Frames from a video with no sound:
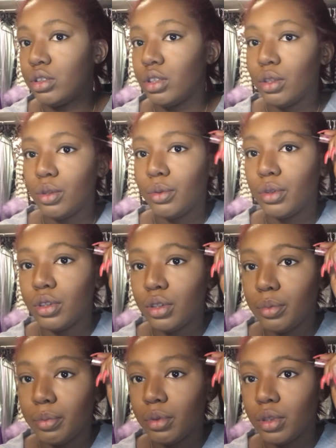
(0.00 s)
So we're
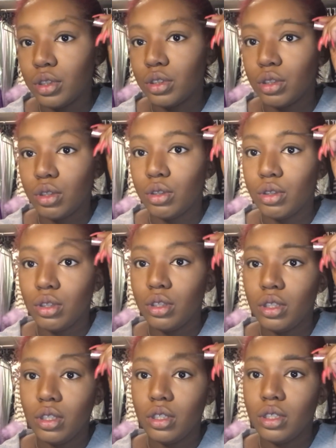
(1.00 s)
gonna brush all
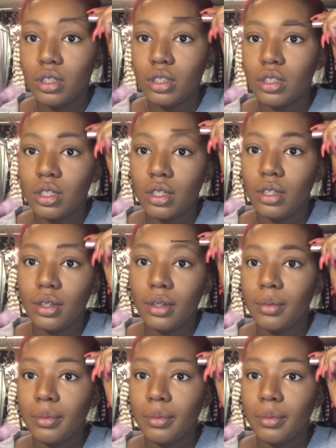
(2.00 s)
of this up.